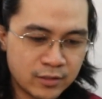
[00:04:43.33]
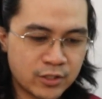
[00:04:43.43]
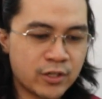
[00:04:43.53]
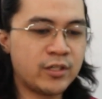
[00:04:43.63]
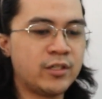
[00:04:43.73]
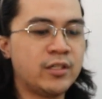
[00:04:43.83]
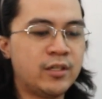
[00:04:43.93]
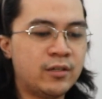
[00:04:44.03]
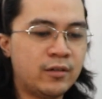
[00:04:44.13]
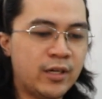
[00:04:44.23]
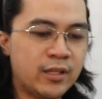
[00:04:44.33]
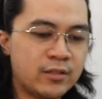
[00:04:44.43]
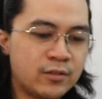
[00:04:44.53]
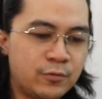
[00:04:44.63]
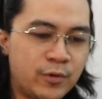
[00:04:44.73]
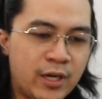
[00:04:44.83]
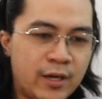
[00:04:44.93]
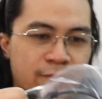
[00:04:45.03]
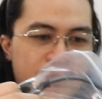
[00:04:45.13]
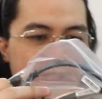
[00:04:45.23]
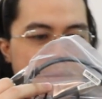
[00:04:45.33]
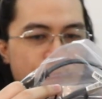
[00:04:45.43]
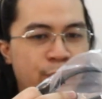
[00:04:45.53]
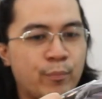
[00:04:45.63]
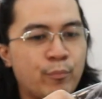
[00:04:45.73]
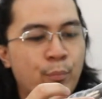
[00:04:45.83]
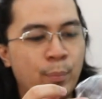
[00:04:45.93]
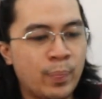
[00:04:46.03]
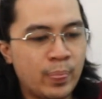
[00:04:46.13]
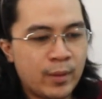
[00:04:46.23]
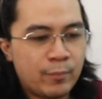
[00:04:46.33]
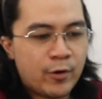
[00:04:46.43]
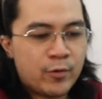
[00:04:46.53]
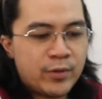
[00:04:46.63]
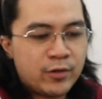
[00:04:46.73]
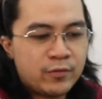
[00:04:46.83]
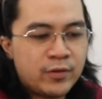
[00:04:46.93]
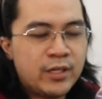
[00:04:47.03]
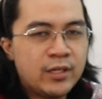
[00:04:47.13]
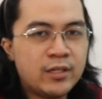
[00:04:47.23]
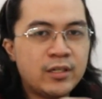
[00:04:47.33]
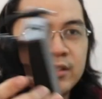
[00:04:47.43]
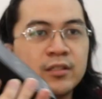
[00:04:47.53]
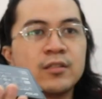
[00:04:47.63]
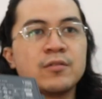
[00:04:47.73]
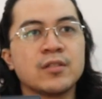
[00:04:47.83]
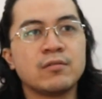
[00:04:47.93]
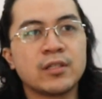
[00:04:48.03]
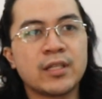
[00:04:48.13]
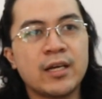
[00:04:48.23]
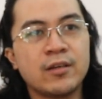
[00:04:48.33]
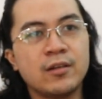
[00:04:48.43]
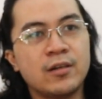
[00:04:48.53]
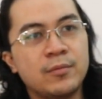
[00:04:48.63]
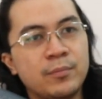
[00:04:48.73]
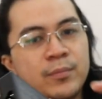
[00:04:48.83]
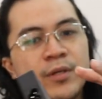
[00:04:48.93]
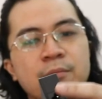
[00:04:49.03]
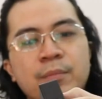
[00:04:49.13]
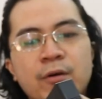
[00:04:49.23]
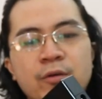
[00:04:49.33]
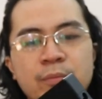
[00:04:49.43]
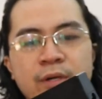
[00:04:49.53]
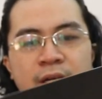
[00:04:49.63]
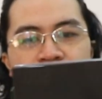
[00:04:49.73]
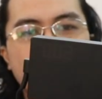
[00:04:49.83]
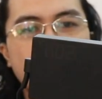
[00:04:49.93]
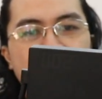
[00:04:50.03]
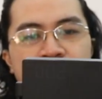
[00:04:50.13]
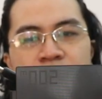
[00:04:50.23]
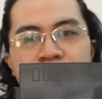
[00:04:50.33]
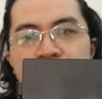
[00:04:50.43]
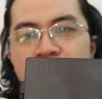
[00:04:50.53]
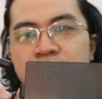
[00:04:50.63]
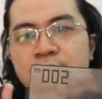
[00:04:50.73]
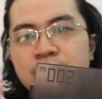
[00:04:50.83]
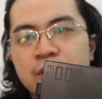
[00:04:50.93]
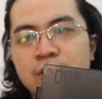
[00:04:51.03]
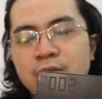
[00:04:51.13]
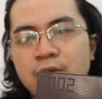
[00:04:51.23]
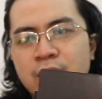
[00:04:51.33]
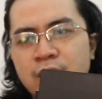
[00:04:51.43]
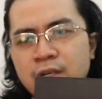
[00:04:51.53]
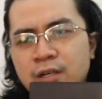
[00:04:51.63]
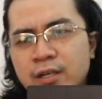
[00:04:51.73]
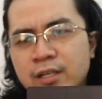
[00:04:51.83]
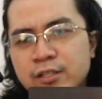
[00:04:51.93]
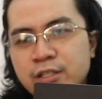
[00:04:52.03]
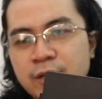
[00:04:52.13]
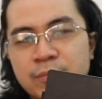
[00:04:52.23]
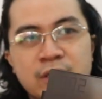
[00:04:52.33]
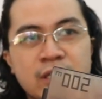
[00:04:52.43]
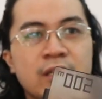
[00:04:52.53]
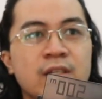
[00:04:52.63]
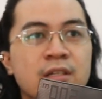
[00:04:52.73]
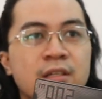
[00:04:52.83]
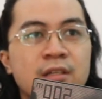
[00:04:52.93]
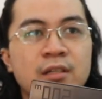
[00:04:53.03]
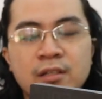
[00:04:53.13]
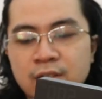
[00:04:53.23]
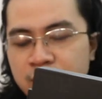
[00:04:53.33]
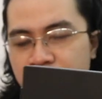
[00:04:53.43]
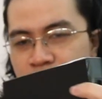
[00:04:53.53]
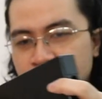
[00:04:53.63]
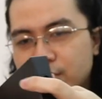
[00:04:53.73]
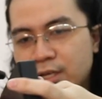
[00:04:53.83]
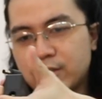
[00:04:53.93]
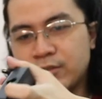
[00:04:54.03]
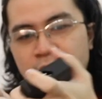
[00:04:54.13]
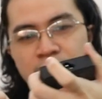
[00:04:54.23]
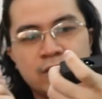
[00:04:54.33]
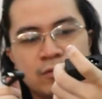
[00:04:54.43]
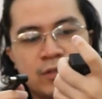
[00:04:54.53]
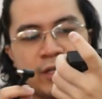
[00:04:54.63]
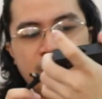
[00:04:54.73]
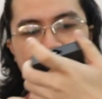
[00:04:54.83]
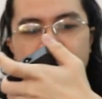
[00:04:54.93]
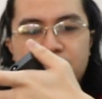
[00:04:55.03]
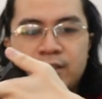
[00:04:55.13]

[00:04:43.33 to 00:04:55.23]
Charger's here. All right. So we have the power brick over here. So it's a rectangular big power brick with your L-shaped connector over there.